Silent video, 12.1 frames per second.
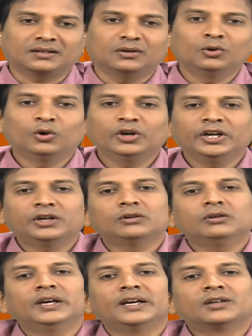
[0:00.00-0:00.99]
No need
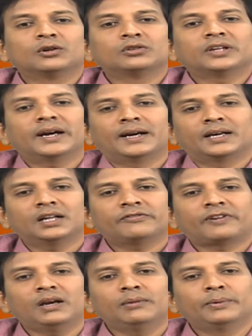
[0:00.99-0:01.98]
to include the header
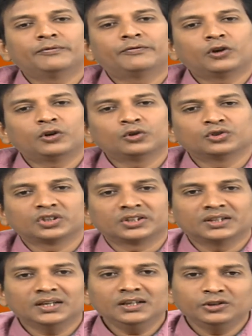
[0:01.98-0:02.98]
file before using
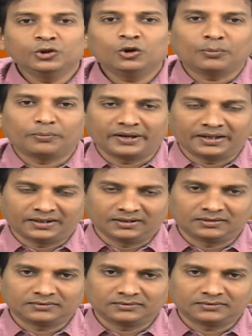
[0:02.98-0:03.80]
the new operator.